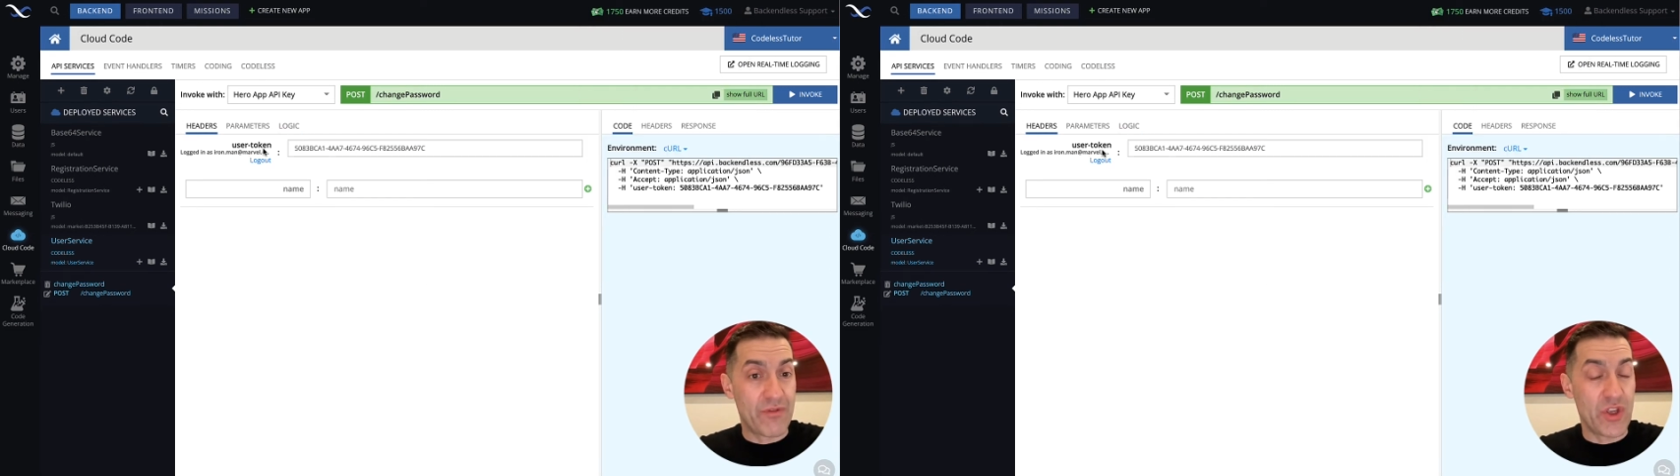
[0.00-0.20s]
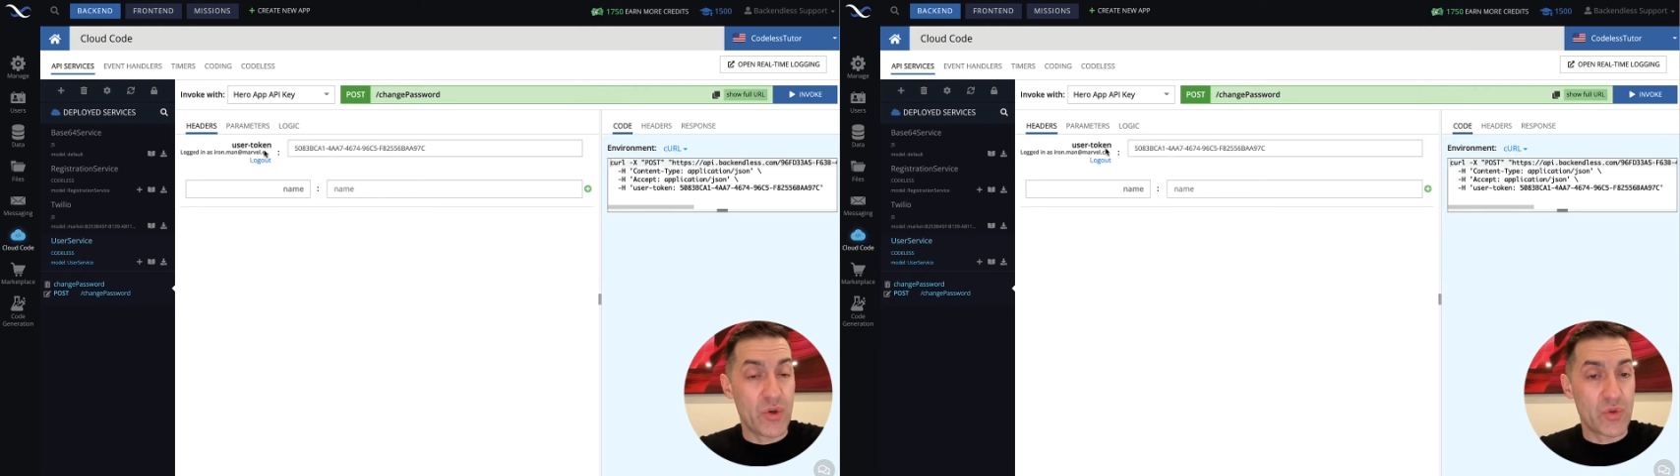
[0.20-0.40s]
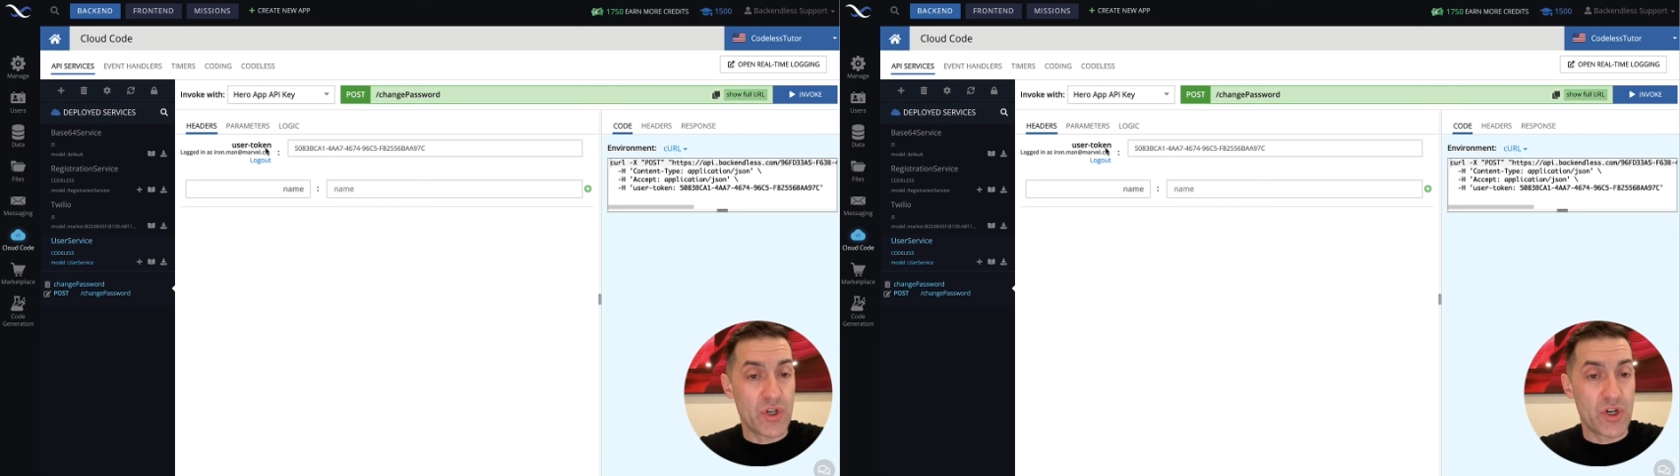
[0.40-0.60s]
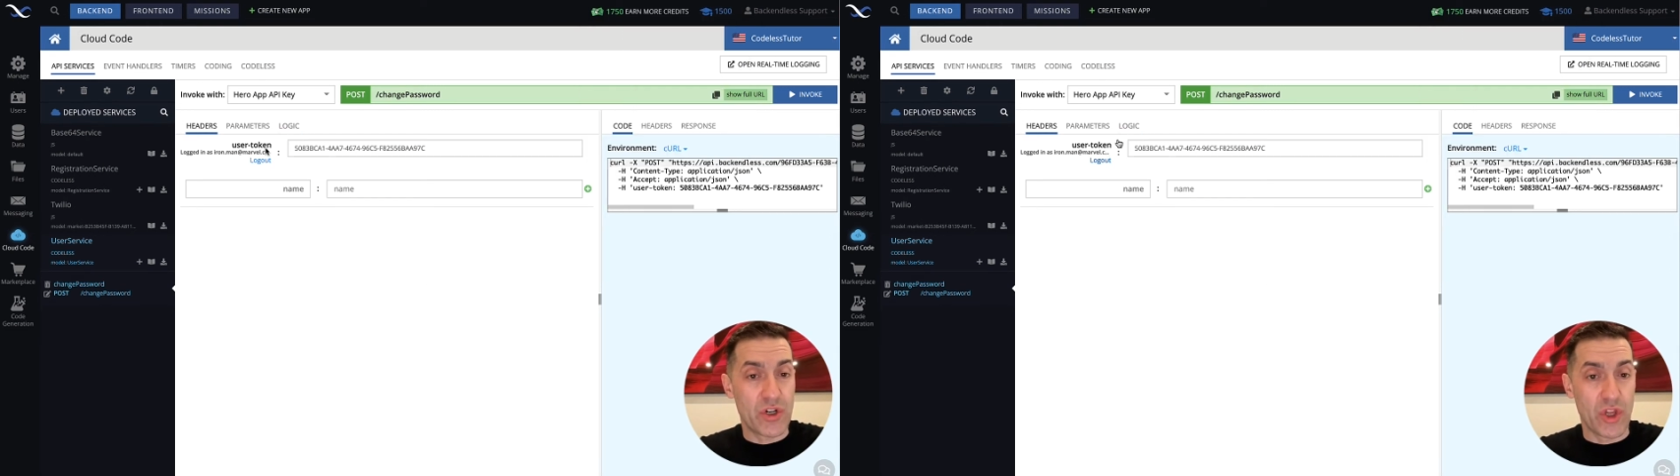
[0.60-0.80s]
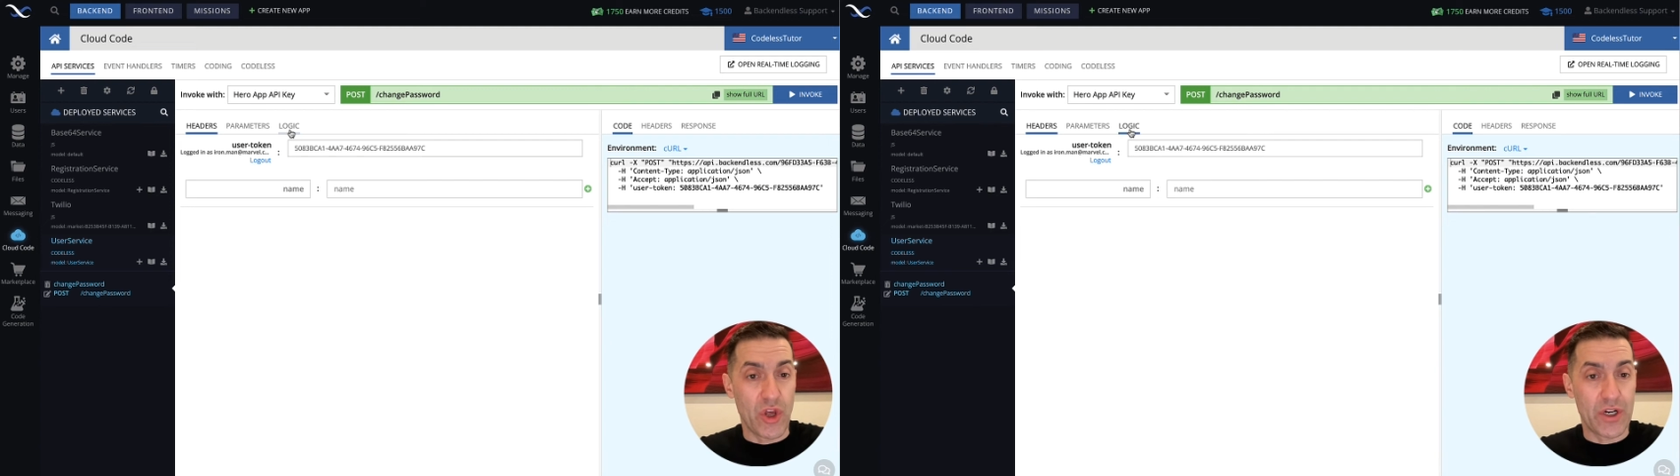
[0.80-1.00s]
the user
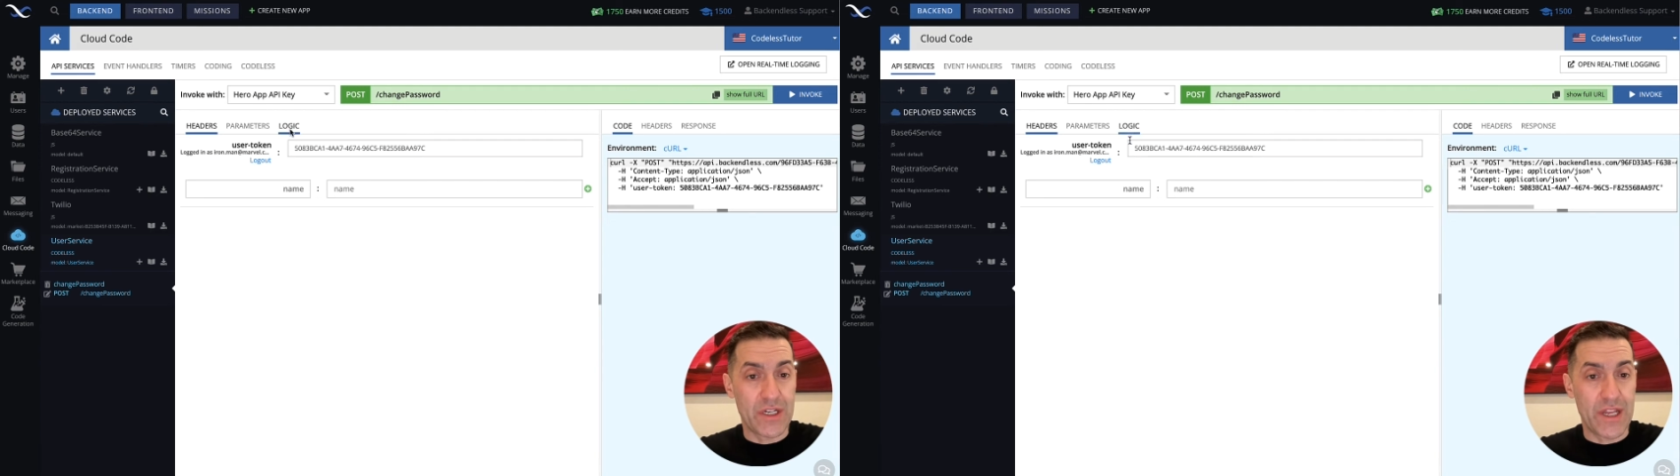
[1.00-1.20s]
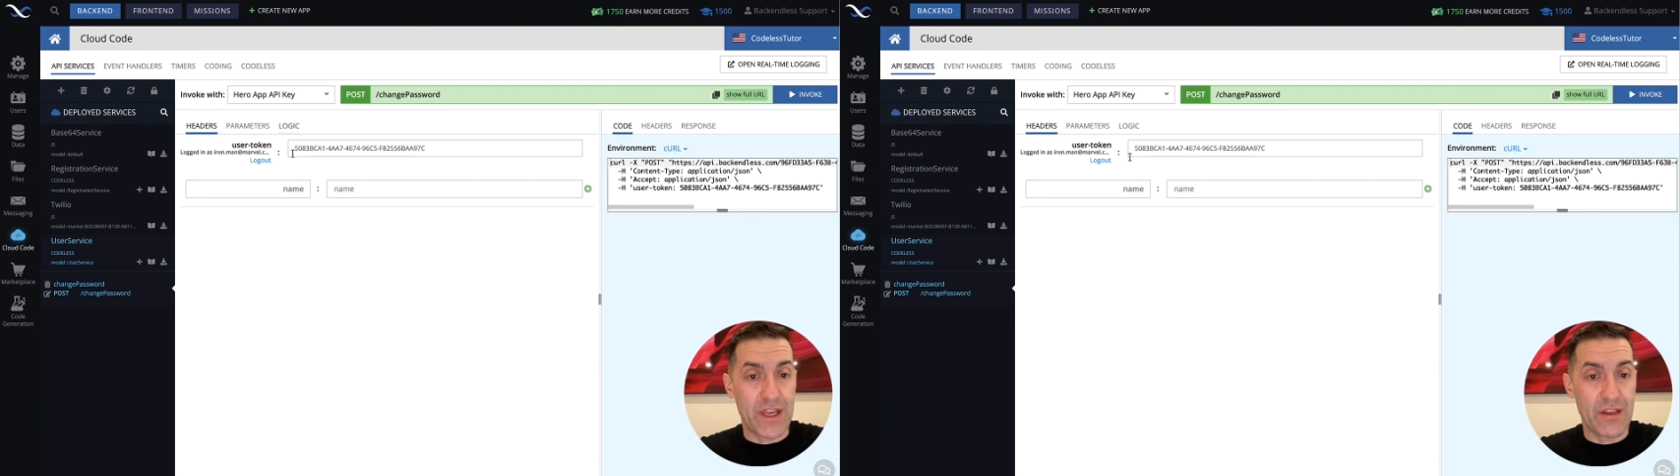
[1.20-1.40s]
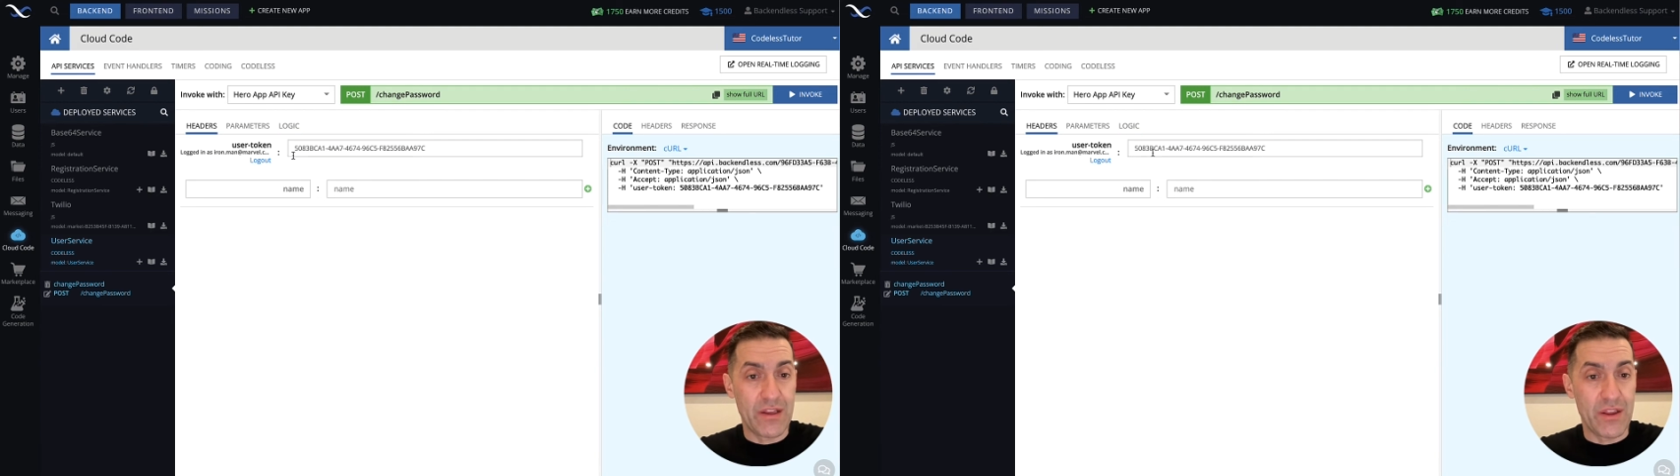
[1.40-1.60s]
logged in,